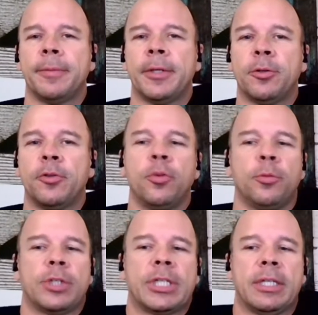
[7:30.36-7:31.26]

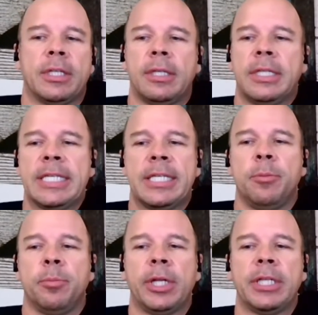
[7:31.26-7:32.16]
Consumers can
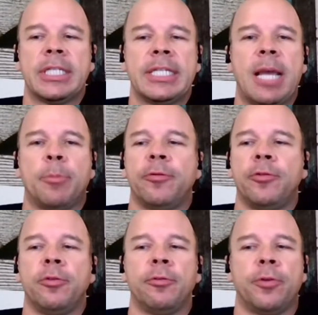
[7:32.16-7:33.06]
simply snap a
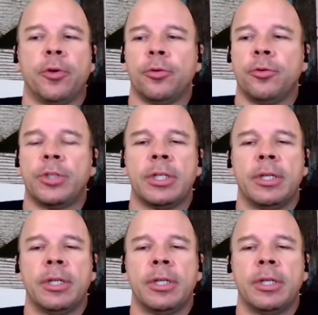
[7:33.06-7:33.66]
few photos